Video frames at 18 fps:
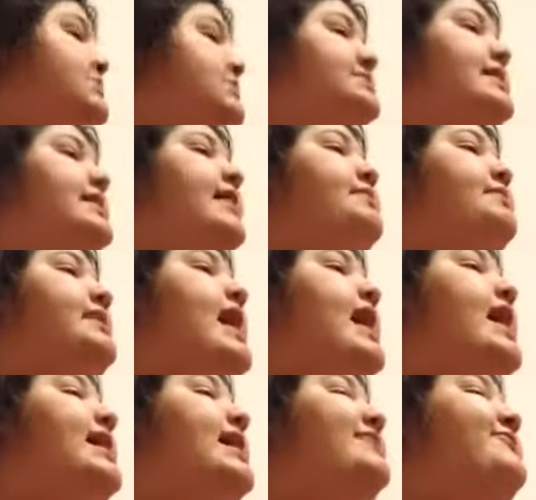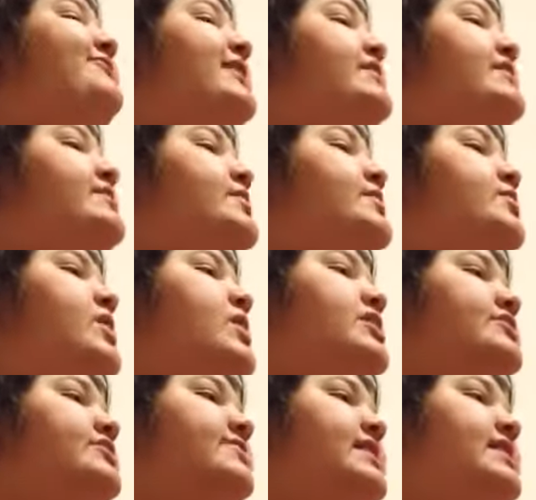Dominic, I have vitamin
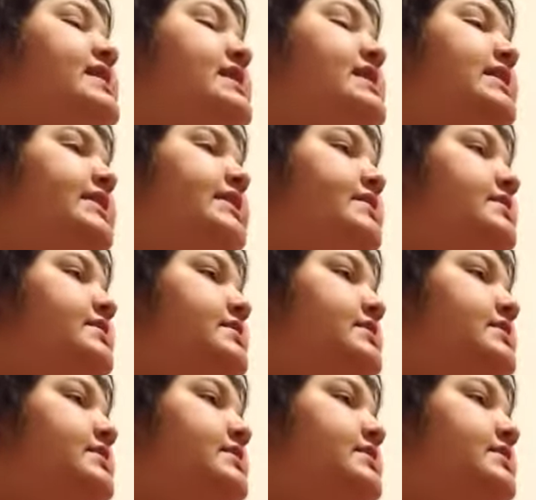water right here.